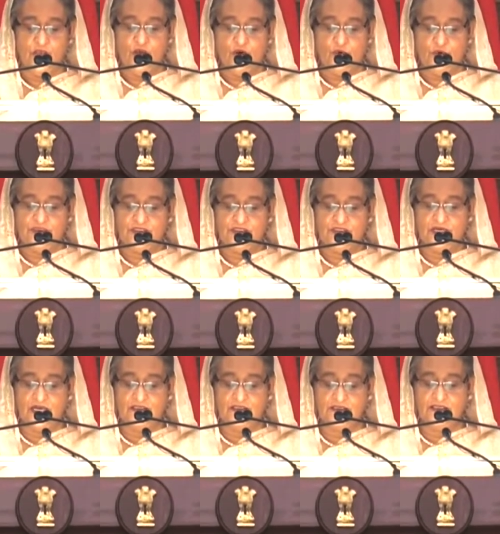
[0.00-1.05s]
We
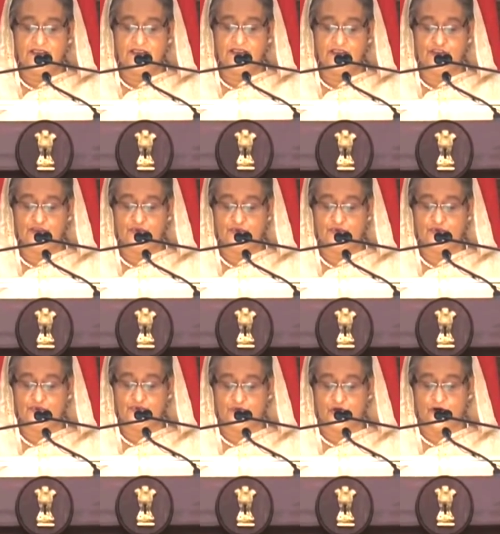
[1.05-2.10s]
discussed the
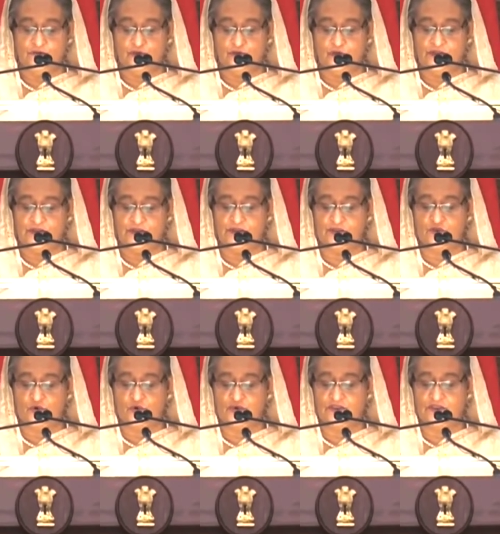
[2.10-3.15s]
issues of water
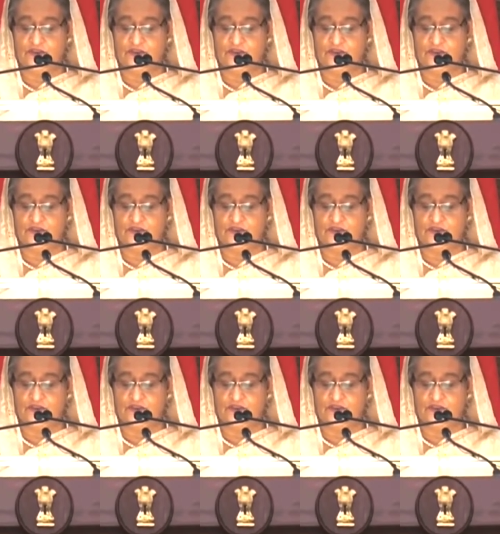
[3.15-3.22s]
resources